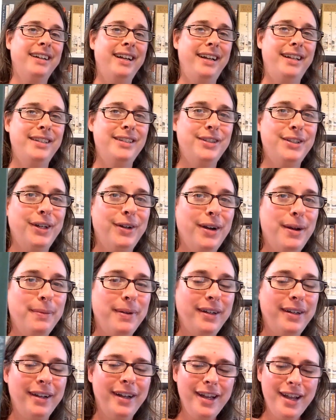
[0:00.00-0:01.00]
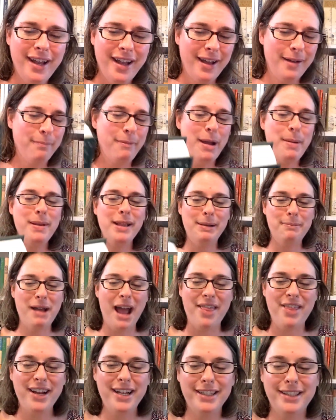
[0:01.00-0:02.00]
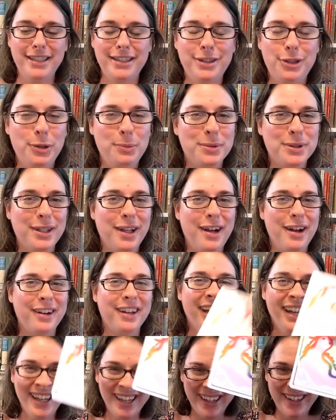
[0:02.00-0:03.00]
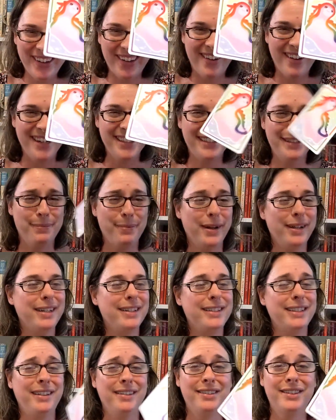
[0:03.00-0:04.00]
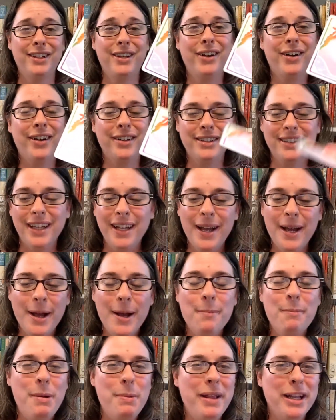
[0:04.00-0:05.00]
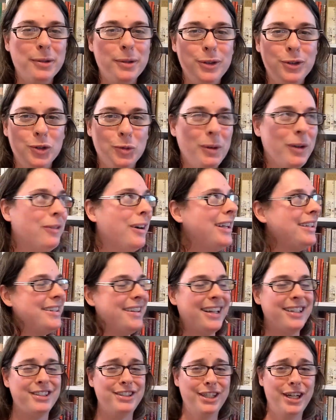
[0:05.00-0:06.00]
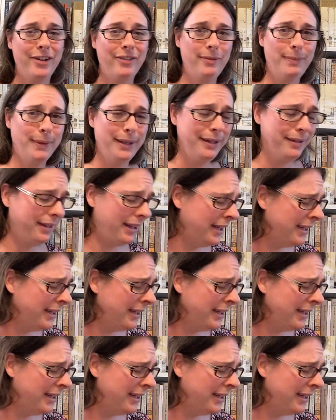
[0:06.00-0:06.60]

and so I'm gonna I think it's these Doomslug cards, the Brandon Sanderson cards. Maybe that's what drew me right to that shelf. But